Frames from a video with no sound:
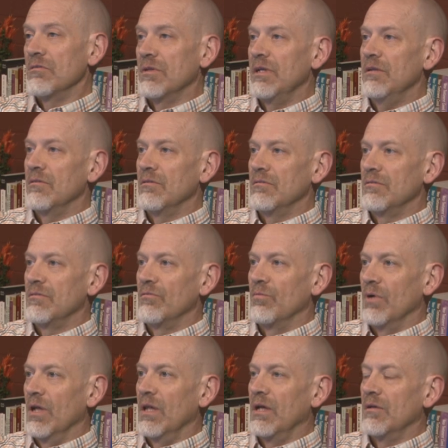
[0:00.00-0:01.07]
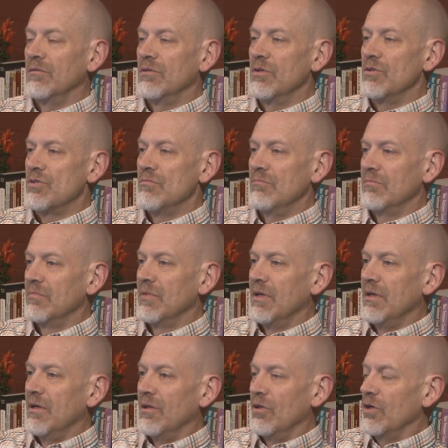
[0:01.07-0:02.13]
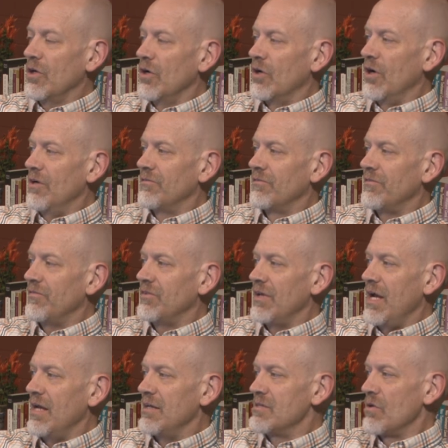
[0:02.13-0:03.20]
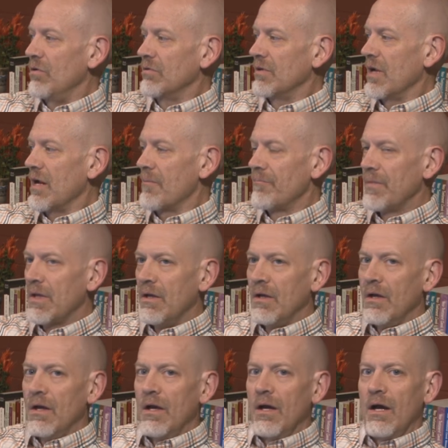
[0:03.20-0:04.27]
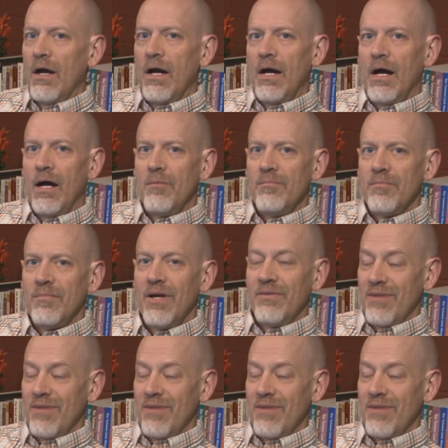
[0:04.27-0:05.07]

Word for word: he's really good, looking good for 58. He's older than I am. Um,